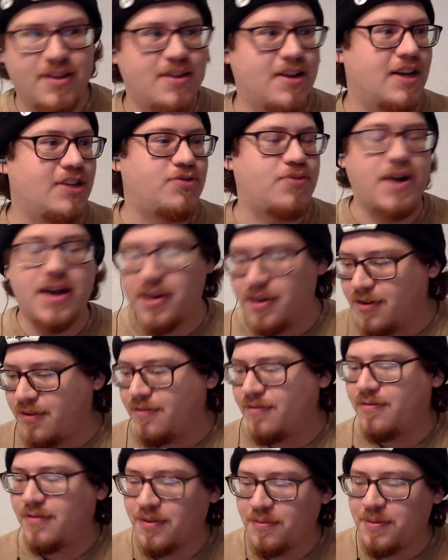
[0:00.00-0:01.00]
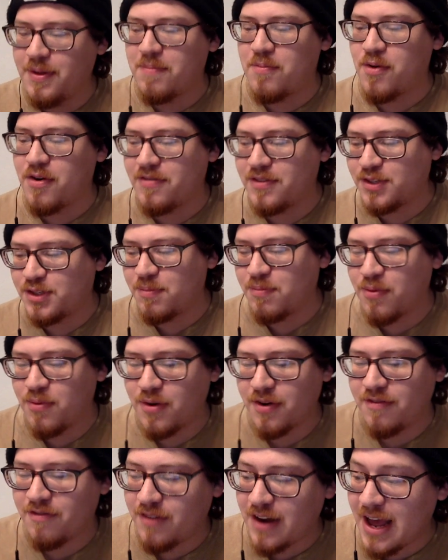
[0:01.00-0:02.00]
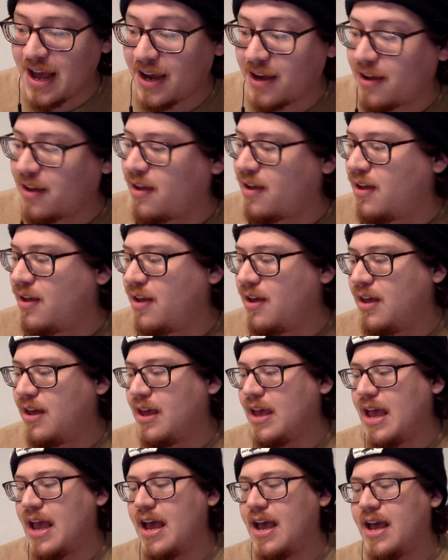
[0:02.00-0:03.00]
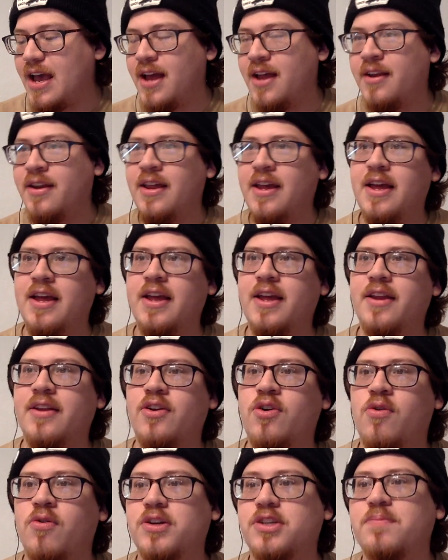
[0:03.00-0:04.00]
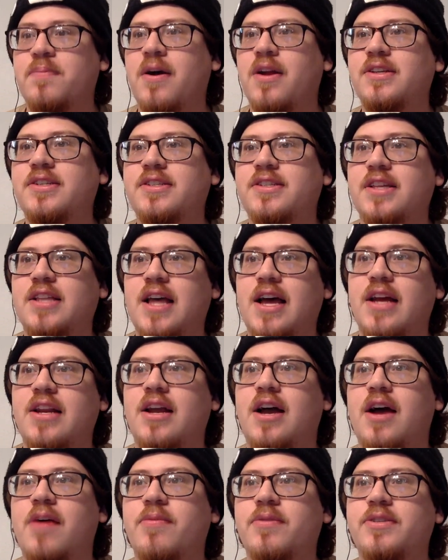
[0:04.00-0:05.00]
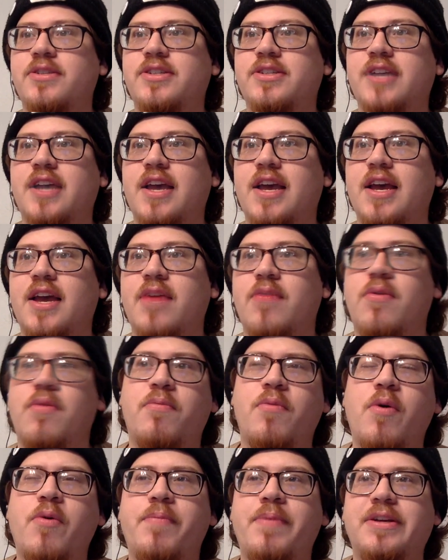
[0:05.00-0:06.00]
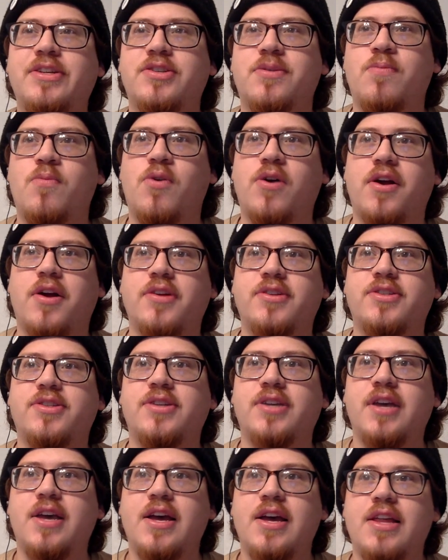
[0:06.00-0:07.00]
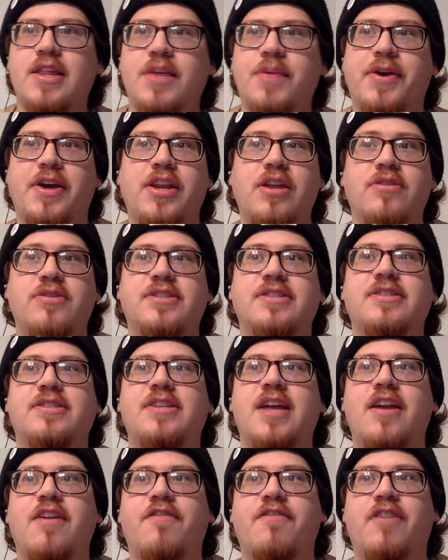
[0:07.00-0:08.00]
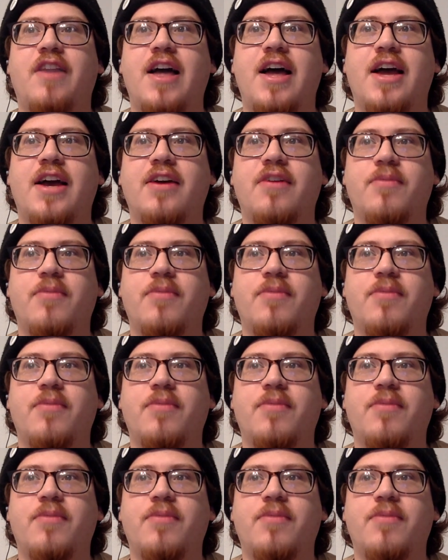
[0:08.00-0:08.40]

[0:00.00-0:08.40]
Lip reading: That's right. Be more of a simple word, flag. And in correspondence to that, I would say, what would be some words that we could use instead of flag?